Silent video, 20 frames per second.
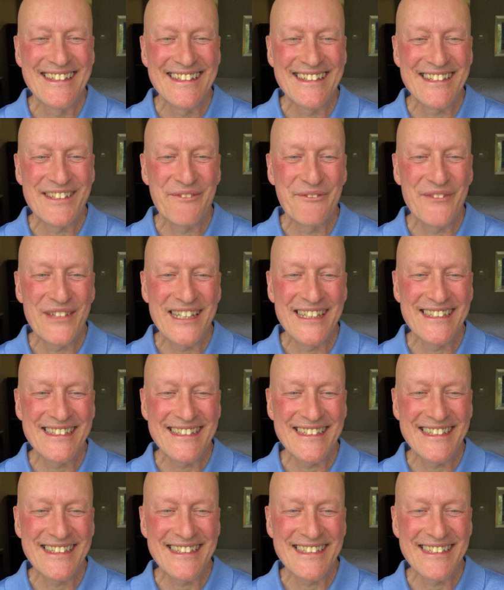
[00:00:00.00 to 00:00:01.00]
the
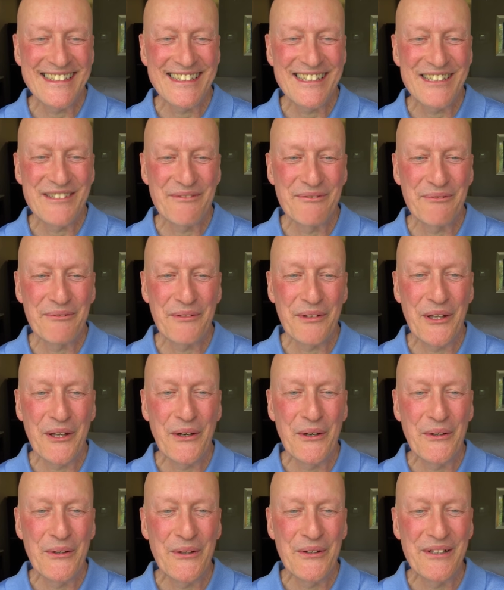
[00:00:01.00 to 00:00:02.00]
feeling, the
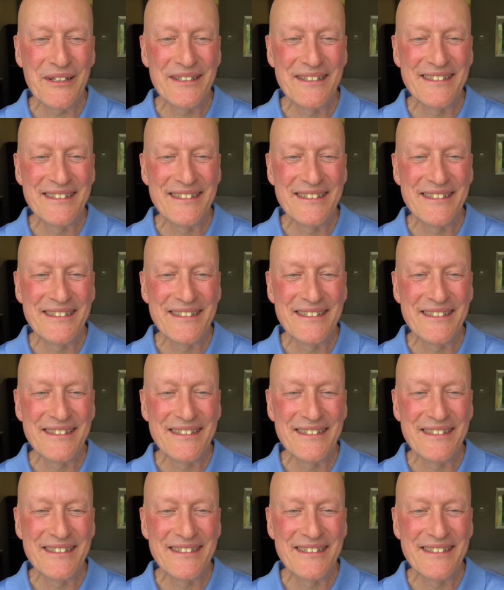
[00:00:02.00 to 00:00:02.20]
flow,